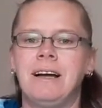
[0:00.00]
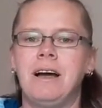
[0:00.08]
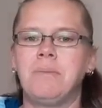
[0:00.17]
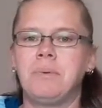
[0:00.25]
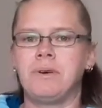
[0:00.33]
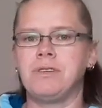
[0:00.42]

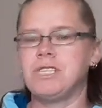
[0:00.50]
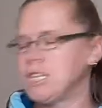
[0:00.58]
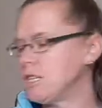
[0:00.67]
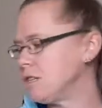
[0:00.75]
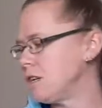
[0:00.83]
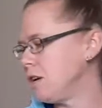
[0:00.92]
a
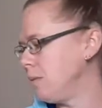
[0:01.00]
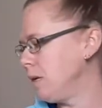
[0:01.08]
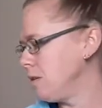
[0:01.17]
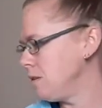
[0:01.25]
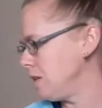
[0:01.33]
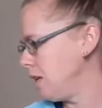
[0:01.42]
project to go in
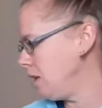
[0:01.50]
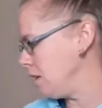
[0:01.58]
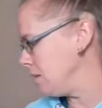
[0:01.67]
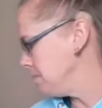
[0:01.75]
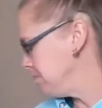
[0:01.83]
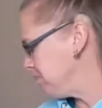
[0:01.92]
it.